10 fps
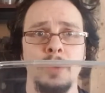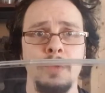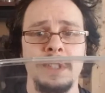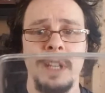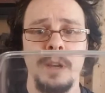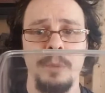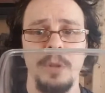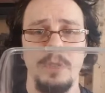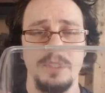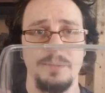They don't take up
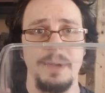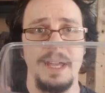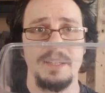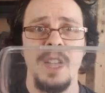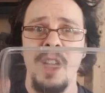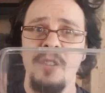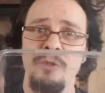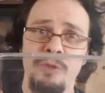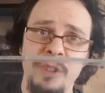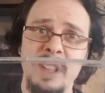a lot of space,
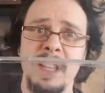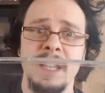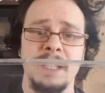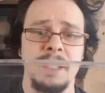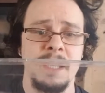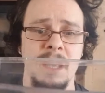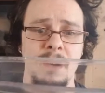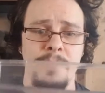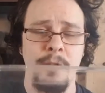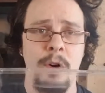really easy to
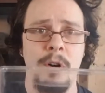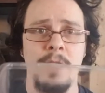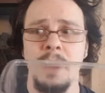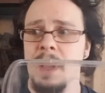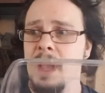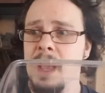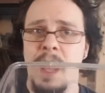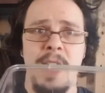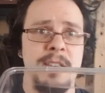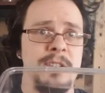care for,
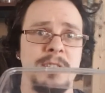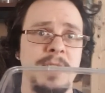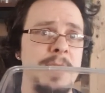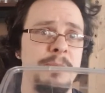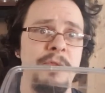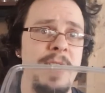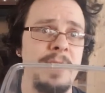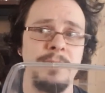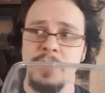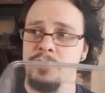just keep
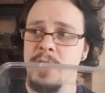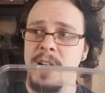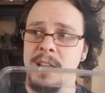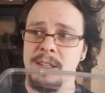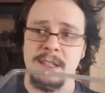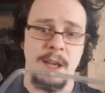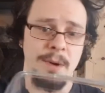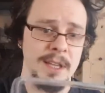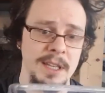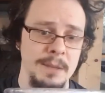relatively dry is
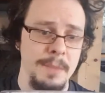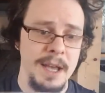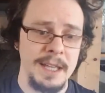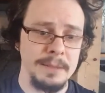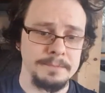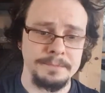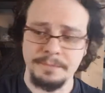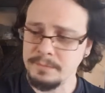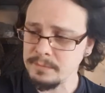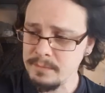how I keep mine.
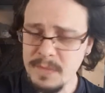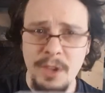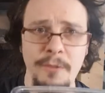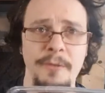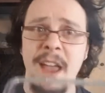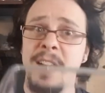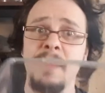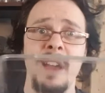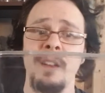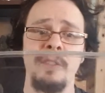
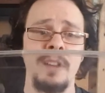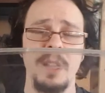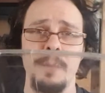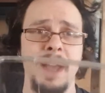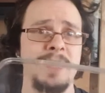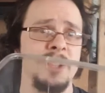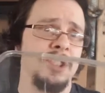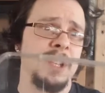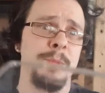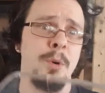Very rarely miss,
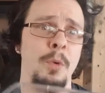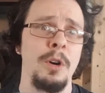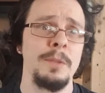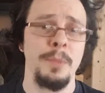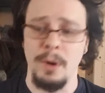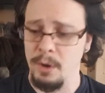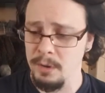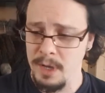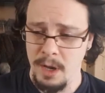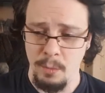and just keep a
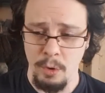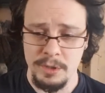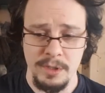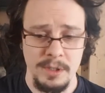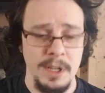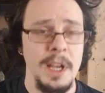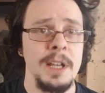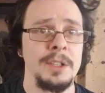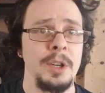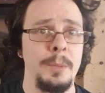water
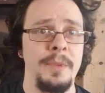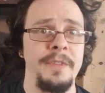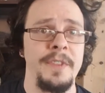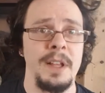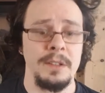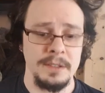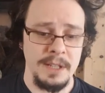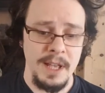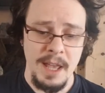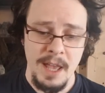tub
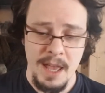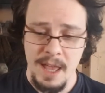filled.